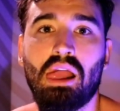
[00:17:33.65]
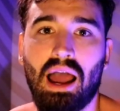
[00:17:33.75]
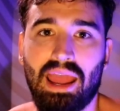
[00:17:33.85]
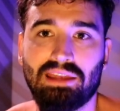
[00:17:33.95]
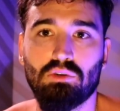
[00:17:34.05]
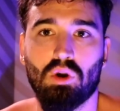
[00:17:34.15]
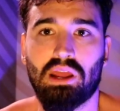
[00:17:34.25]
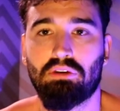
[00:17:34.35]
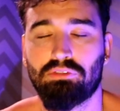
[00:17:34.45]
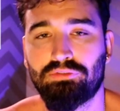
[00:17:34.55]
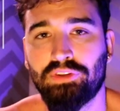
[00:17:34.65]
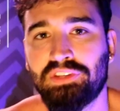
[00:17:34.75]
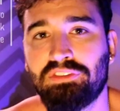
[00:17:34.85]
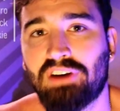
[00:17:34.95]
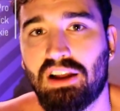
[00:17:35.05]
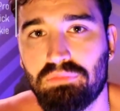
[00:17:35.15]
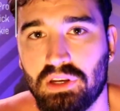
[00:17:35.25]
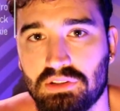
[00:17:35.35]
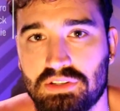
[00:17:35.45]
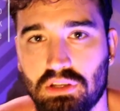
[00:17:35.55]
I had to work out for 55
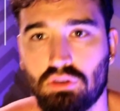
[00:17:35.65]
minutes